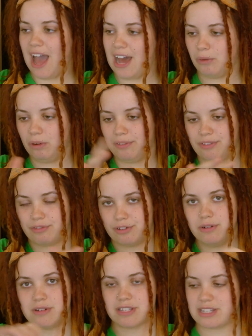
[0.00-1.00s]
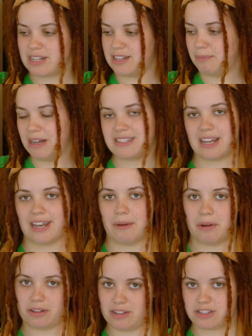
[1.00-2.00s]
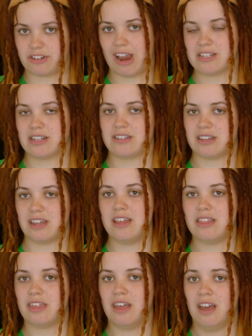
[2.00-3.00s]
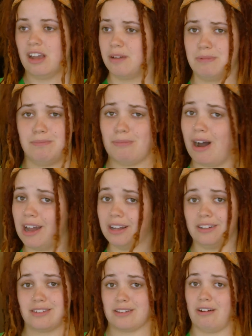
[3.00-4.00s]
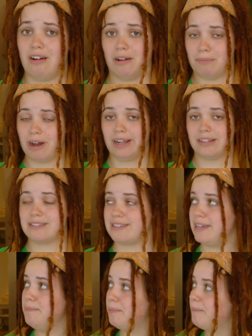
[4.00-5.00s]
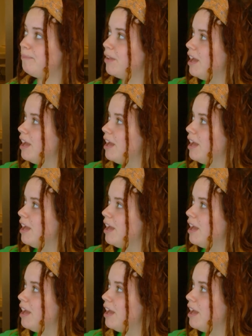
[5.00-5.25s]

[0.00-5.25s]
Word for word: and all of the roots and the micelle network that's created underneath can be miles long and miles deep.